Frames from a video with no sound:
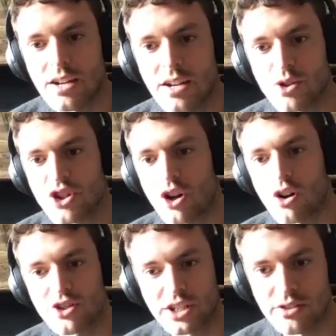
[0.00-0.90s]
and we're
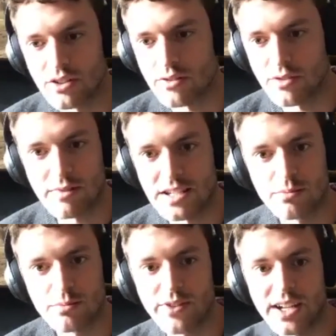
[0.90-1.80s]
charging sort of a
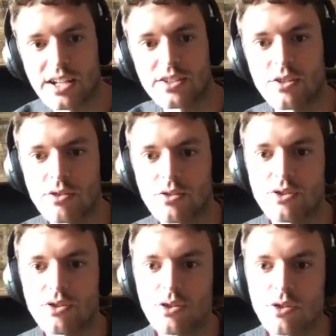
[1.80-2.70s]
reasonable figure to
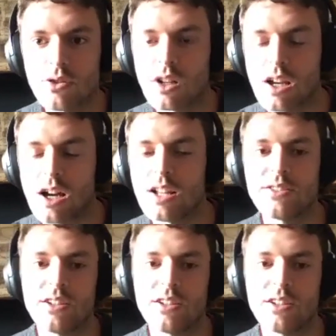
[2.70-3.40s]
your clients,